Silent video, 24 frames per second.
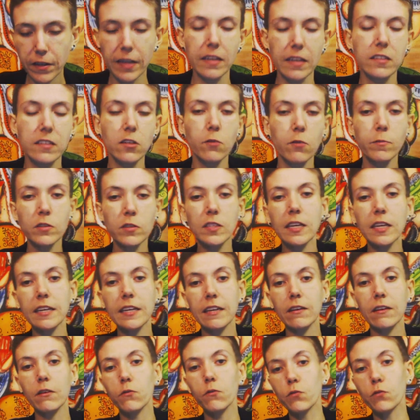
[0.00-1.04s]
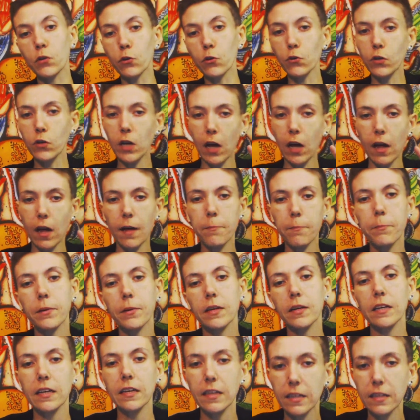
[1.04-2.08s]
okay, it's almost like if your cup
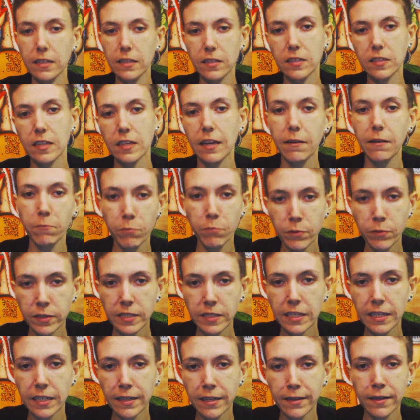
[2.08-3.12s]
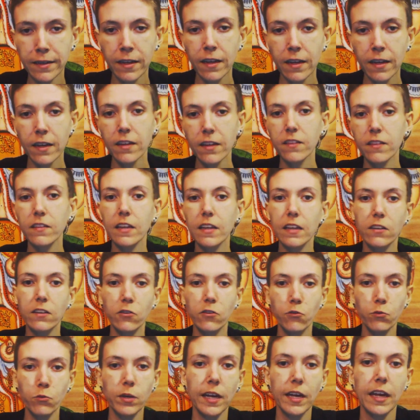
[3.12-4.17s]
is empty,
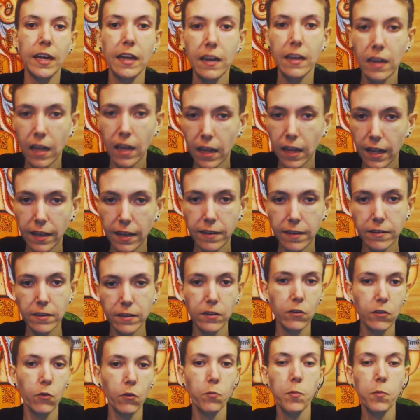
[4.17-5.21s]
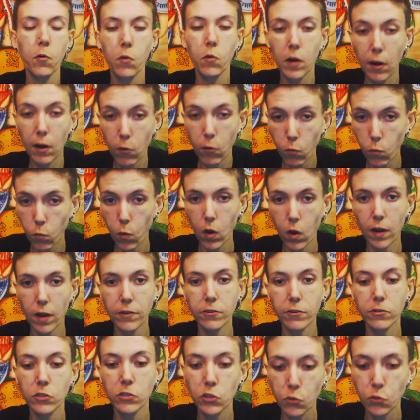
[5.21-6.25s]
then you cannot, pour out
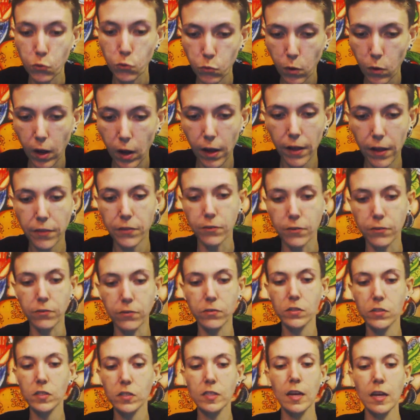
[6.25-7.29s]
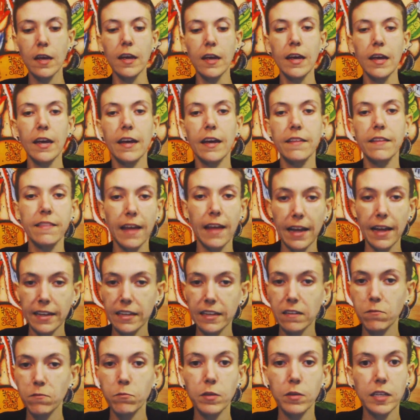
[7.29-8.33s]
water to others. And
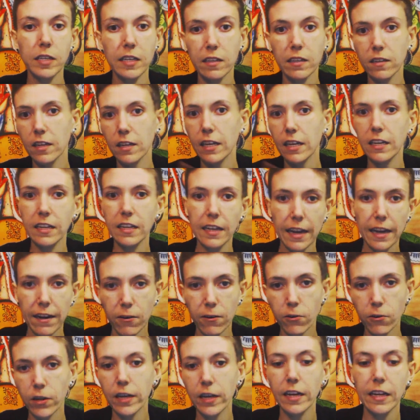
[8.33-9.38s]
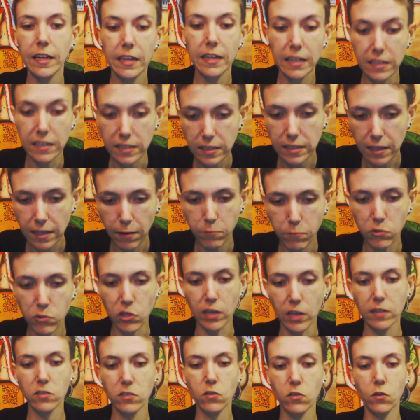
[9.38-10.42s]
that can be in any area, any
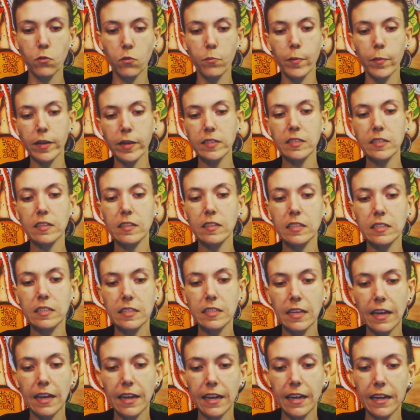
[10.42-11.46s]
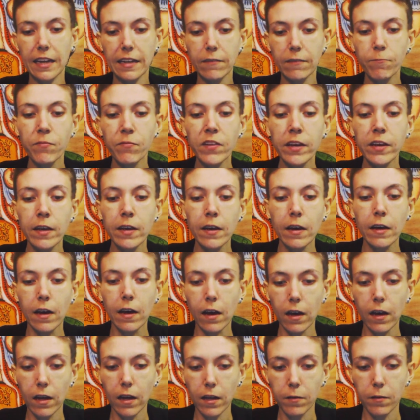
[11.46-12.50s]
subject. So they're basically saying,
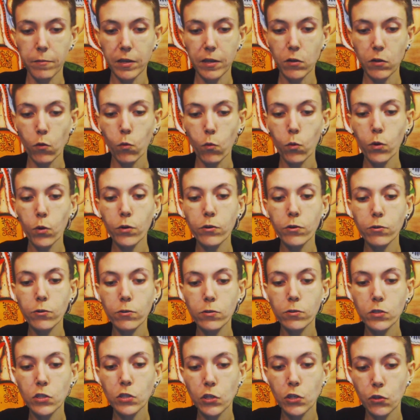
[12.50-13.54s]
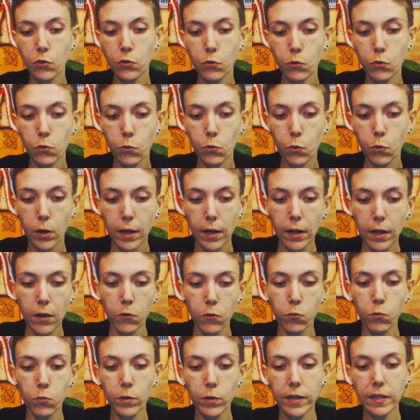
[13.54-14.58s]
in order to
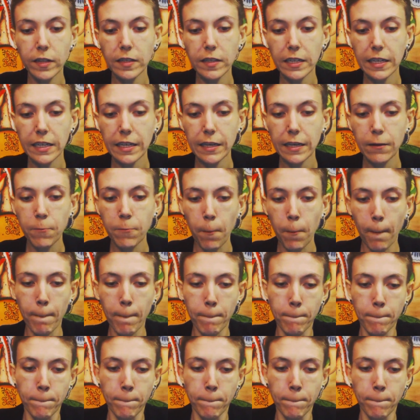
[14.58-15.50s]
really